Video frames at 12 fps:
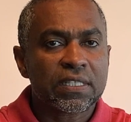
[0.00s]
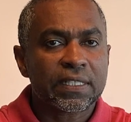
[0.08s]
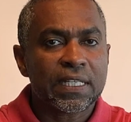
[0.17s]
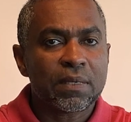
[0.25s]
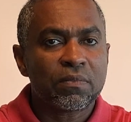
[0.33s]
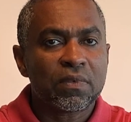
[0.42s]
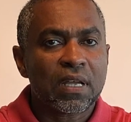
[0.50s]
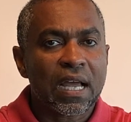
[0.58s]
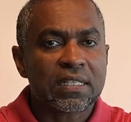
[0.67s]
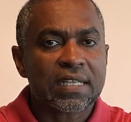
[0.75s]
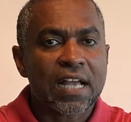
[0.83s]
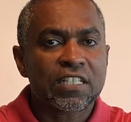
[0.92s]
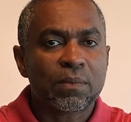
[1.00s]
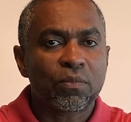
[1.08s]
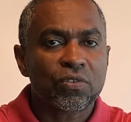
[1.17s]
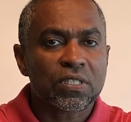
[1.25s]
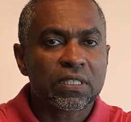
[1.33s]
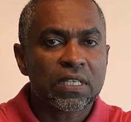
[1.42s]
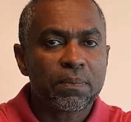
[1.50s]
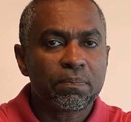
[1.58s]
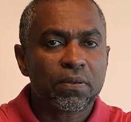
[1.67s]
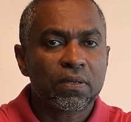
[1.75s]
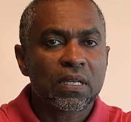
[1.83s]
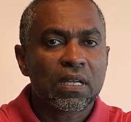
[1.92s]
slim attachable
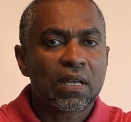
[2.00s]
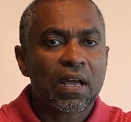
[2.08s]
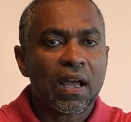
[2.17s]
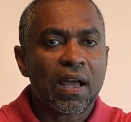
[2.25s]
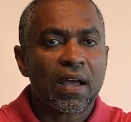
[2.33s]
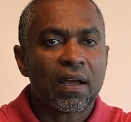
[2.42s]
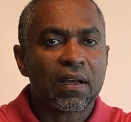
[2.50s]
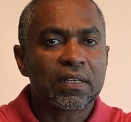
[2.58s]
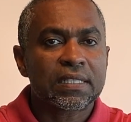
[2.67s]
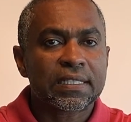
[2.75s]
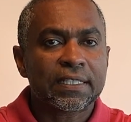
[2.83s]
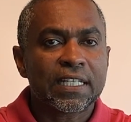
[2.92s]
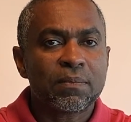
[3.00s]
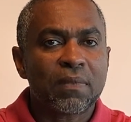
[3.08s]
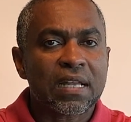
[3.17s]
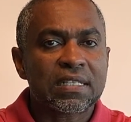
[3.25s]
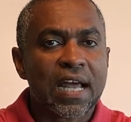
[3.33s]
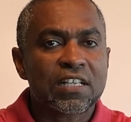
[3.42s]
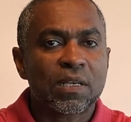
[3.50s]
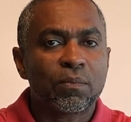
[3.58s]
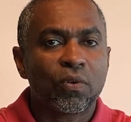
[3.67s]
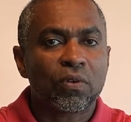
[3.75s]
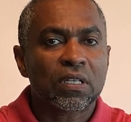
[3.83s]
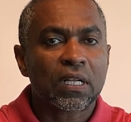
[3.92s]
slip, uh, slim
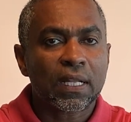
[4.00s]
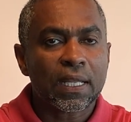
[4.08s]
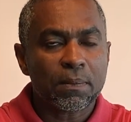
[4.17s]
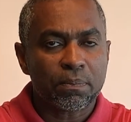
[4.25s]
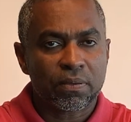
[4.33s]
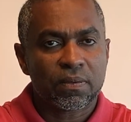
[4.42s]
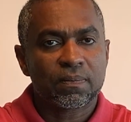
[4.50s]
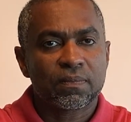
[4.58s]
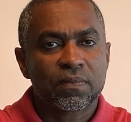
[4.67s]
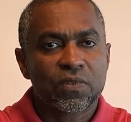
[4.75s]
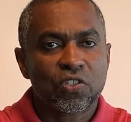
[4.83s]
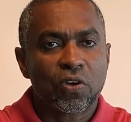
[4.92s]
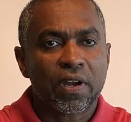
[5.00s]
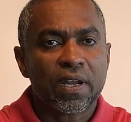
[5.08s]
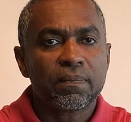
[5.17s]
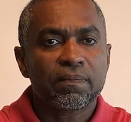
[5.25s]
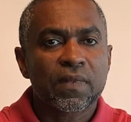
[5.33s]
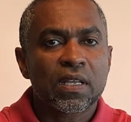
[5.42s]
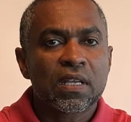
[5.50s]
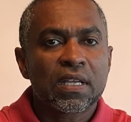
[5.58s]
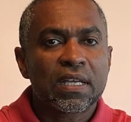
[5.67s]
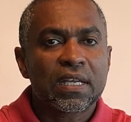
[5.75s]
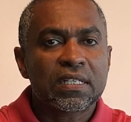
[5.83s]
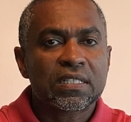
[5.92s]
attachable clip, sorry,
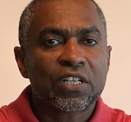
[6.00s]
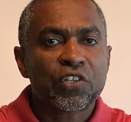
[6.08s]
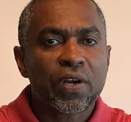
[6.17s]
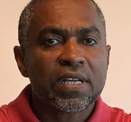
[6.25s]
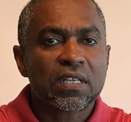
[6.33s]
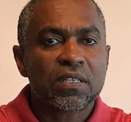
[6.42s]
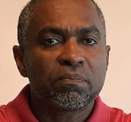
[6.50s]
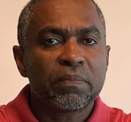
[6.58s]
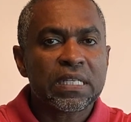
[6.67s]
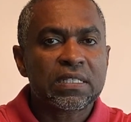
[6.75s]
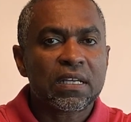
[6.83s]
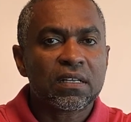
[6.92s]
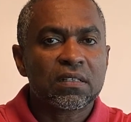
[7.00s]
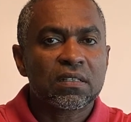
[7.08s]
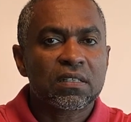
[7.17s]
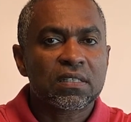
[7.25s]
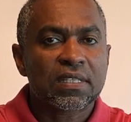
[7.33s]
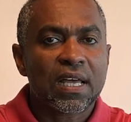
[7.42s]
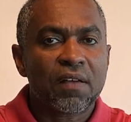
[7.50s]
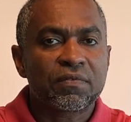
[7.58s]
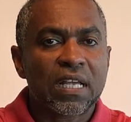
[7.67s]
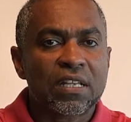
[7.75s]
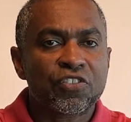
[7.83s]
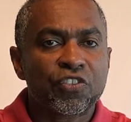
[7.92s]
integrated meter
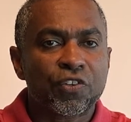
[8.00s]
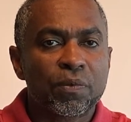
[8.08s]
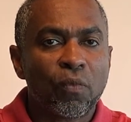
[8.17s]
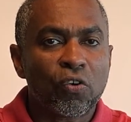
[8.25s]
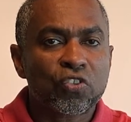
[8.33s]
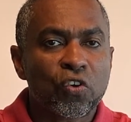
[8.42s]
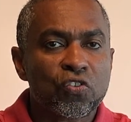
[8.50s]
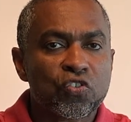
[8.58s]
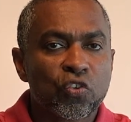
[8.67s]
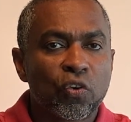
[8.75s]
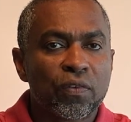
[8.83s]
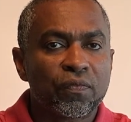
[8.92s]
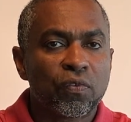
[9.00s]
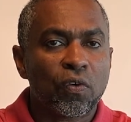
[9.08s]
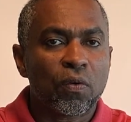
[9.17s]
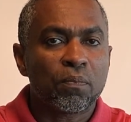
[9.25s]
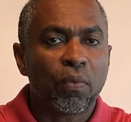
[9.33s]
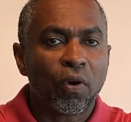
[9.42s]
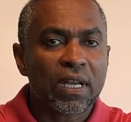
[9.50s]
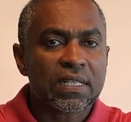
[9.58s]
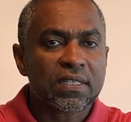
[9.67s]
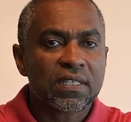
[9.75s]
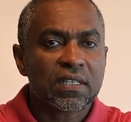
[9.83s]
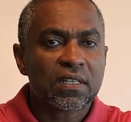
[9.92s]
serves as remote control for
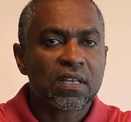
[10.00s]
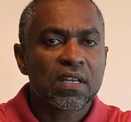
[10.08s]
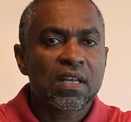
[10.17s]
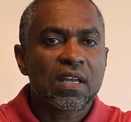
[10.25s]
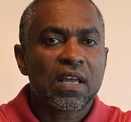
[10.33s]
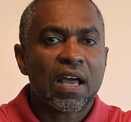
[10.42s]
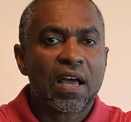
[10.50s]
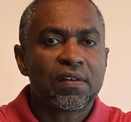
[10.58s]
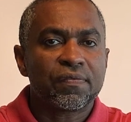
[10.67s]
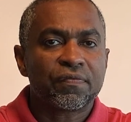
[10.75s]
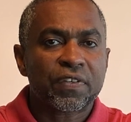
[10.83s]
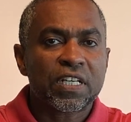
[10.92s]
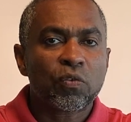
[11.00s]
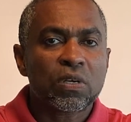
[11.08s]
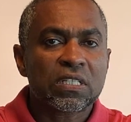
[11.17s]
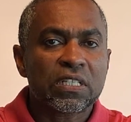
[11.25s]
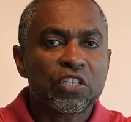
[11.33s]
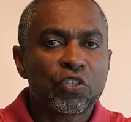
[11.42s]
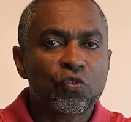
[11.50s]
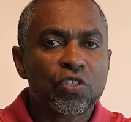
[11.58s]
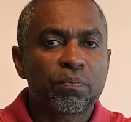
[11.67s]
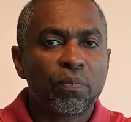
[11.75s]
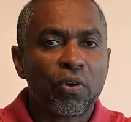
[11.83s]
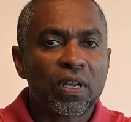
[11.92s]
bolusing. Uh, frequently
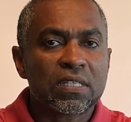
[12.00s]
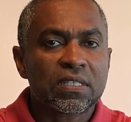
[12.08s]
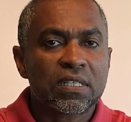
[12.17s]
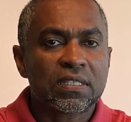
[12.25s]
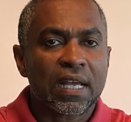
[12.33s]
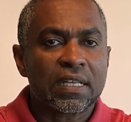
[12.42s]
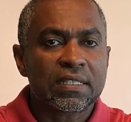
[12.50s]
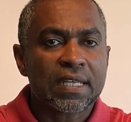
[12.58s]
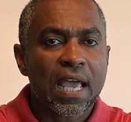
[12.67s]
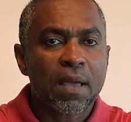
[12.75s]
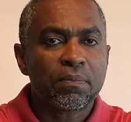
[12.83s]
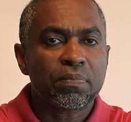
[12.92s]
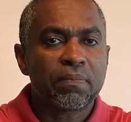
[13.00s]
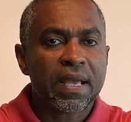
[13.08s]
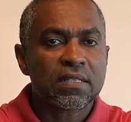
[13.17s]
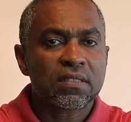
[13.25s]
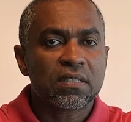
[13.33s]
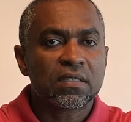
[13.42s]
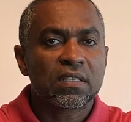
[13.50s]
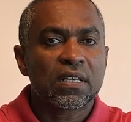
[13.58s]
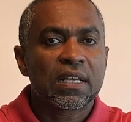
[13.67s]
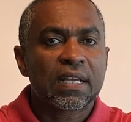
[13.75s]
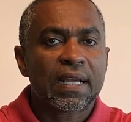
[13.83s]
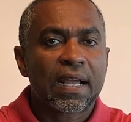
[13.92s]
used boluses and temp bases
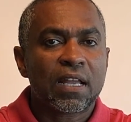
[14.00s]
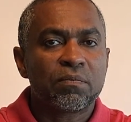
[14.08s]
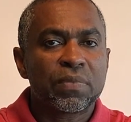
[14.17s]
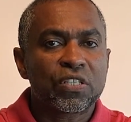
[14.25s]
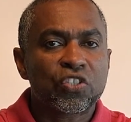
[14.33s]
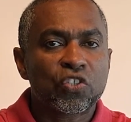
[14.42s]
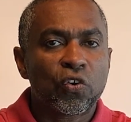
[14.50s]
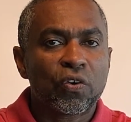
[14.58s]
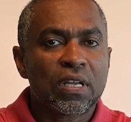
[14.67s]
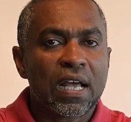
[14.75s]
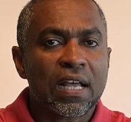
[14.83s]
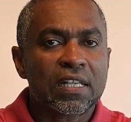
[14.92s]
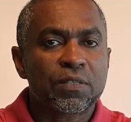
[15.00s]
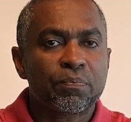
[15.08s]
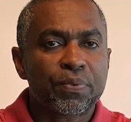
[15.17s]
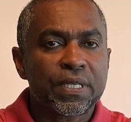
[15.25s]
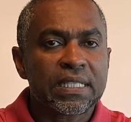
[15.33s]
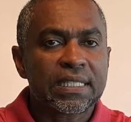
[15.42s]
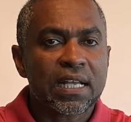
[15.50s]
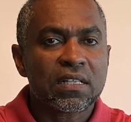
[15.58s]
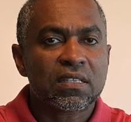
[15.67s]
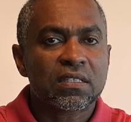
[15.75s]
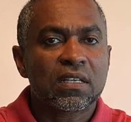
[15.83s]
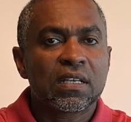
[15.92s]
can be stored as
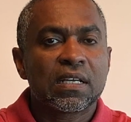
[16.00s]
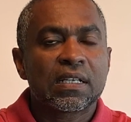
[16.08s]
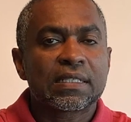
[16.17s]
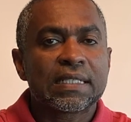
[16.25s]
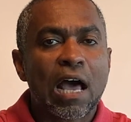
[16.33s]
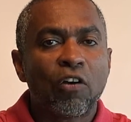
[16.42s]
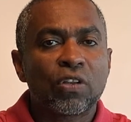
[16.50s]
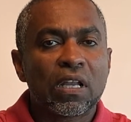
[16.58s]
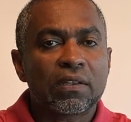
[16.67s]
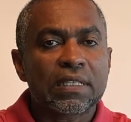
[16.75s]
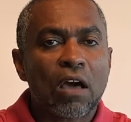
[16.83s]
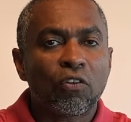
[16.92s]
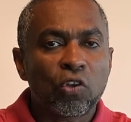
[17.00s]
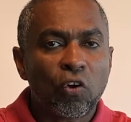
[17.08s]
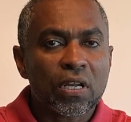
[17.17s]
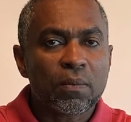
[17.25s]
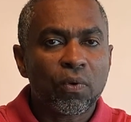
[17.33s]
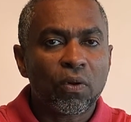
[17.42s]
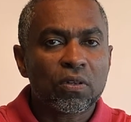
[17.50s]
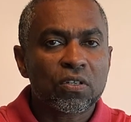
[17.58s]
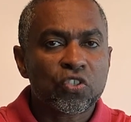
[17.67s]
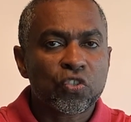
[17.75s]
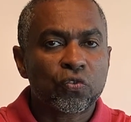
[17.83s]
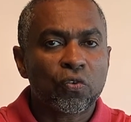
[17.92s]
presets down, downloadable
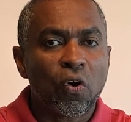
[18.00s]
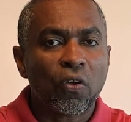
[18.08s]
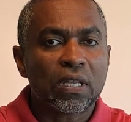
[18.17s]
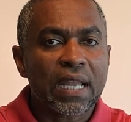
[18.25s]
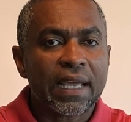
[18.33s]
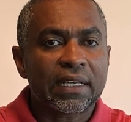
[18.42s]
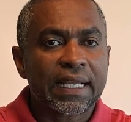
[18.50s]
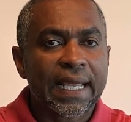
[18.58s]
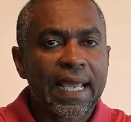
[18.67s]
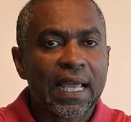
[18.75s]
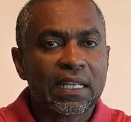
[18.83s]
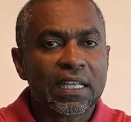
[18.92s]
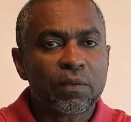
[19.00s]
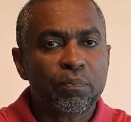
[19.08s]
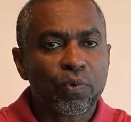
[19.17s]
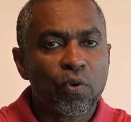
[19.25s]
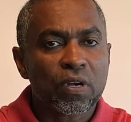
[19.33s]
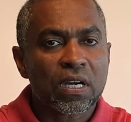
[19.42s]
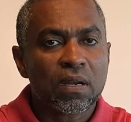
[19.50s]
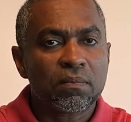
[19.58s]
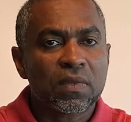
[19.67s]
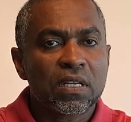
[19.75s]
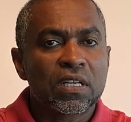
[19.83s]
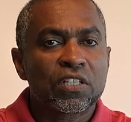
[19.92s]
to online CareLink
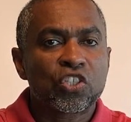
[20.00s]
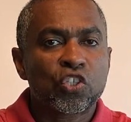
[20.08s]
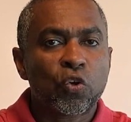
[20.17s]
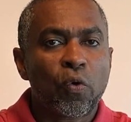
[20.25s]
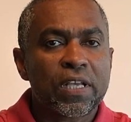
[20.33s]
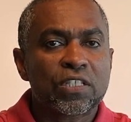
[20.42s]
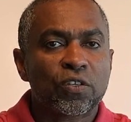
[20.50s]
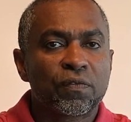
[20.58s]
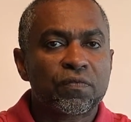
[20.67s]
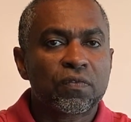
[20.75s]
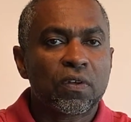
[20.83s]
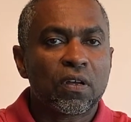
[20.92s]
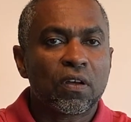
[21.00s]
program. Choice of